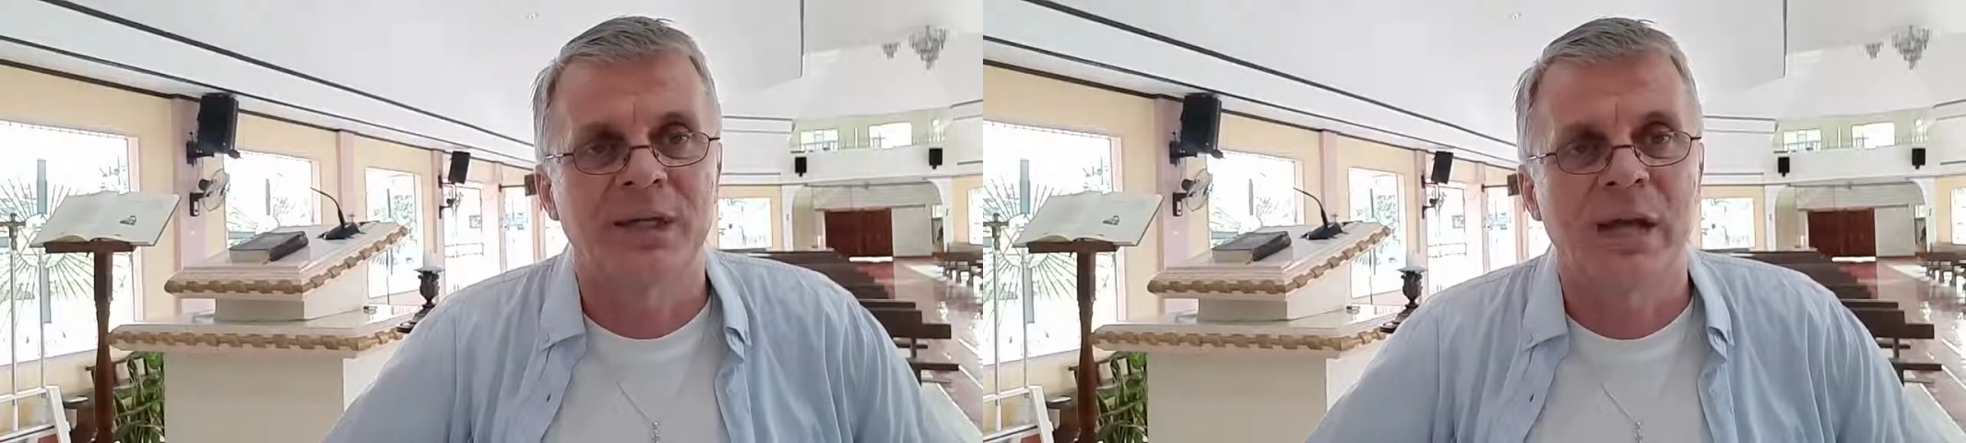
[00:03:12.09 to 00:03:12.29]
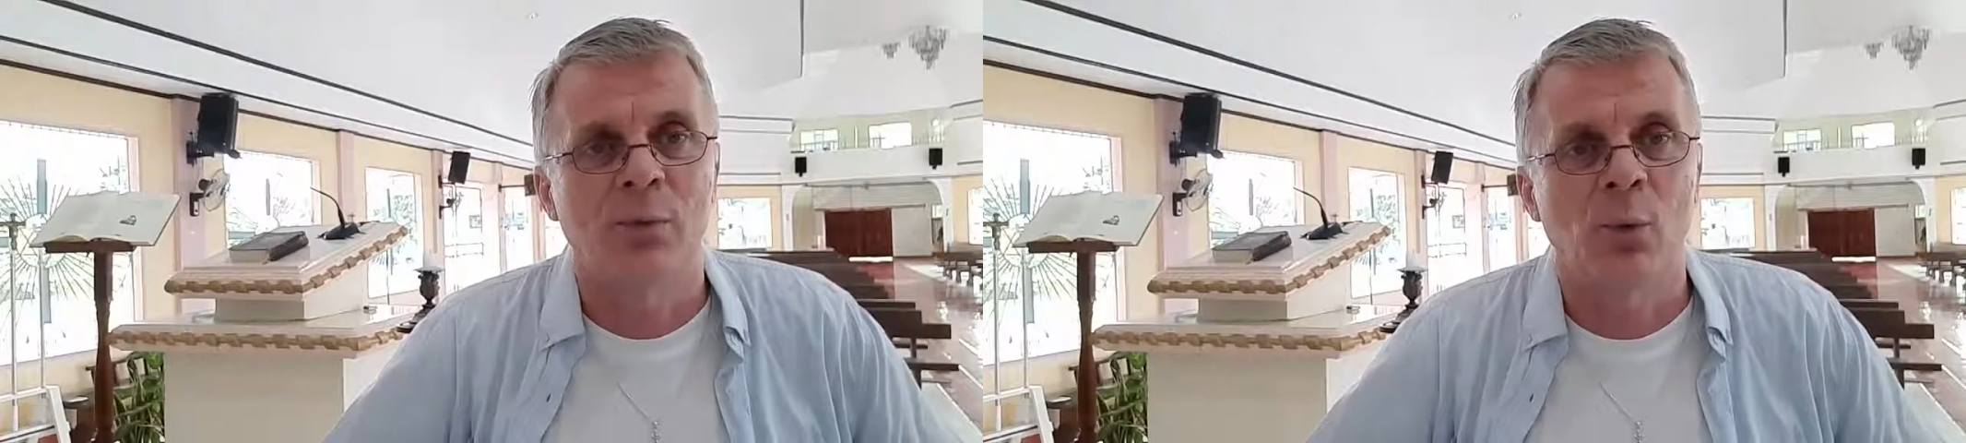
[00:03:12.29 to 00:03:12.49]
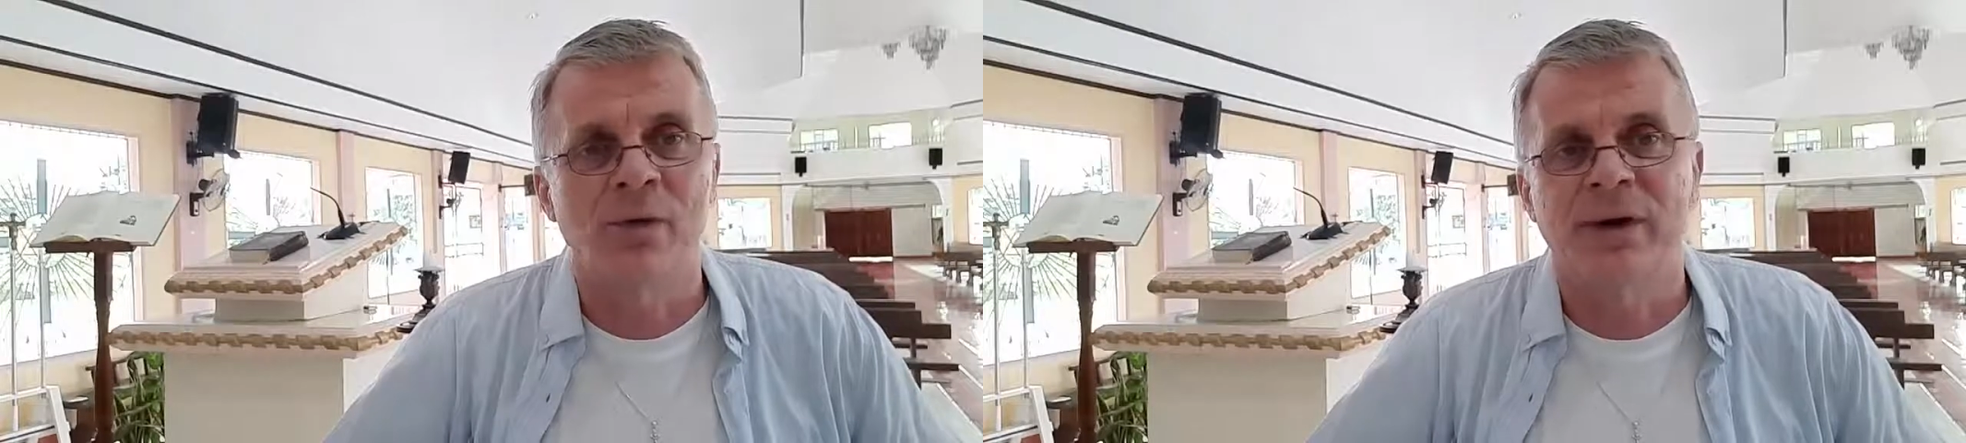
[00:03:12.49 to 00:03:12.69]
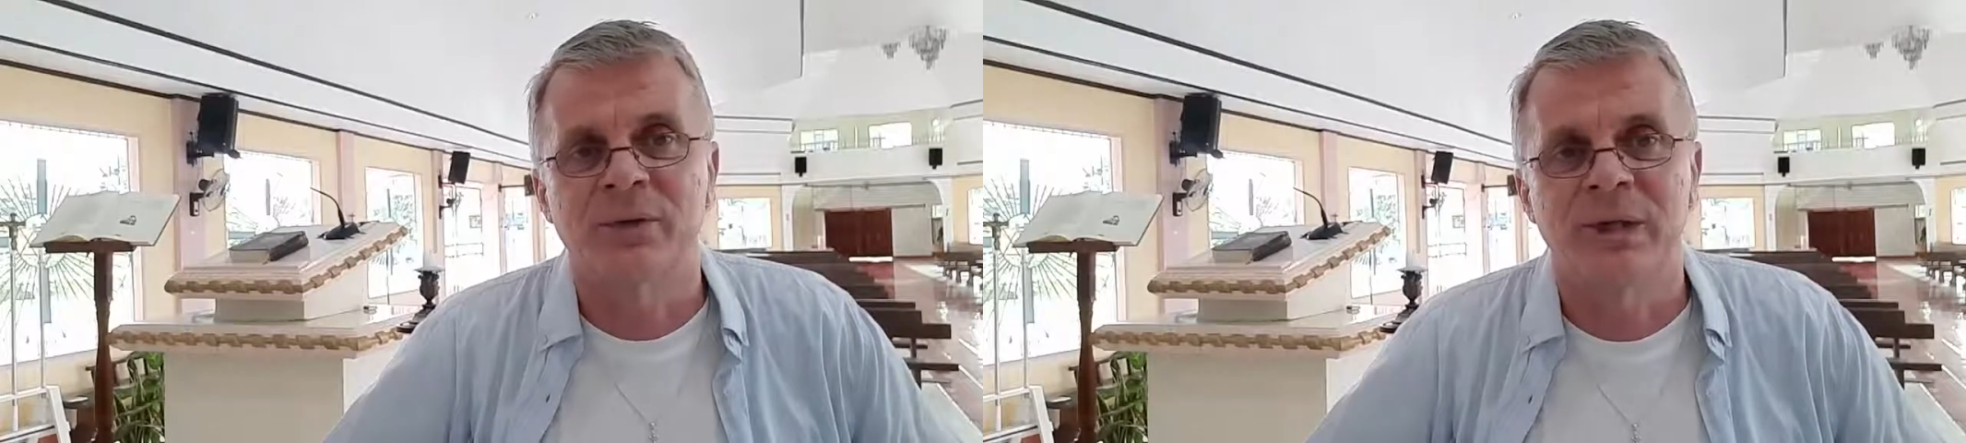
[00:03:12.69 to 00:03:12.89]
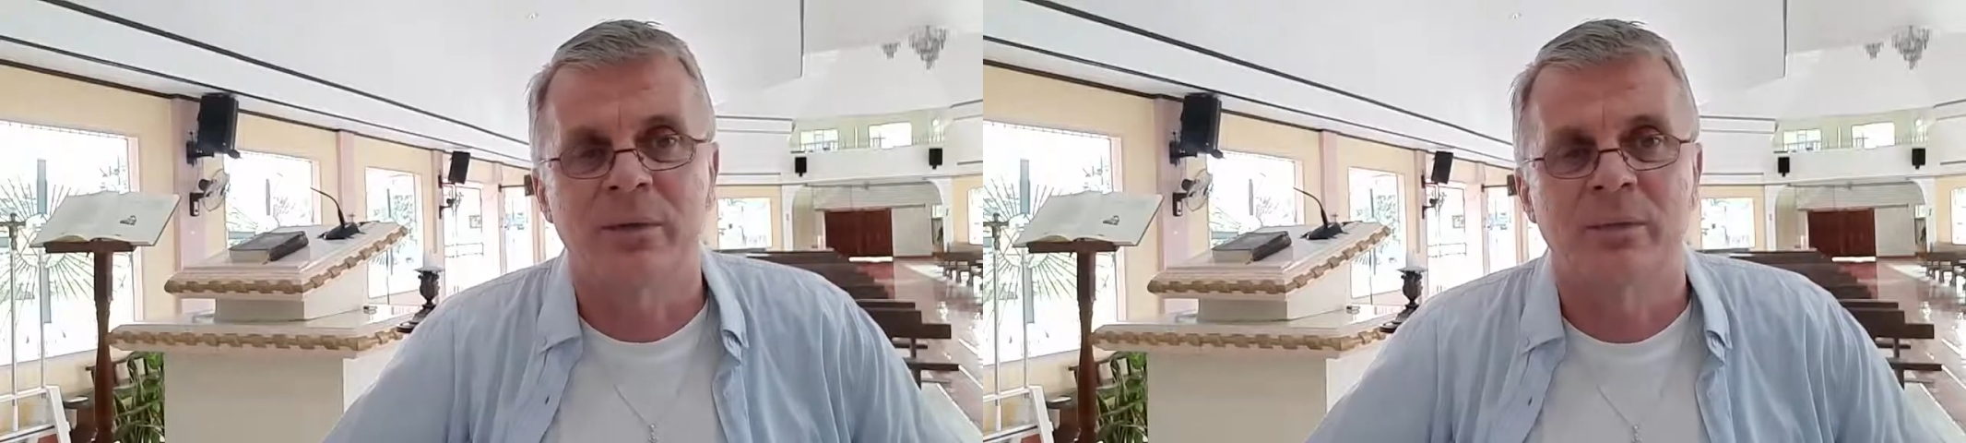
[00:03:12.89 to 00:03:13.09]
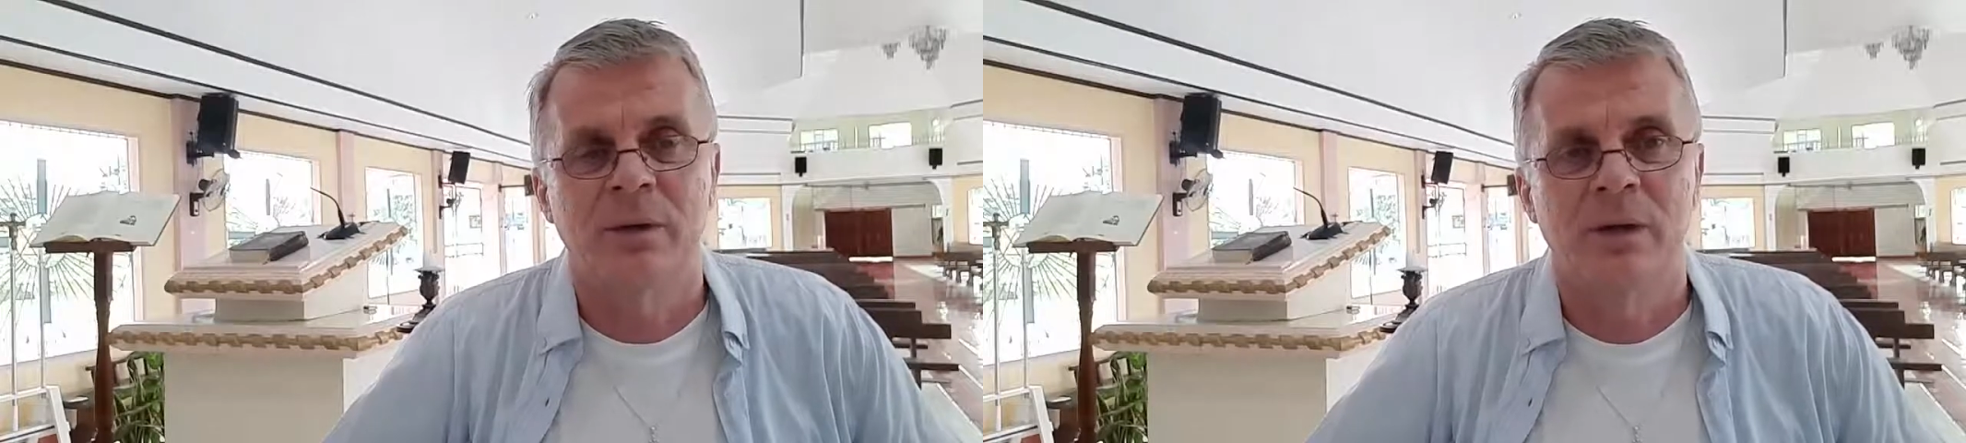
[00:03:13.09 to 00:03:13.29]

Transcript: came without Him.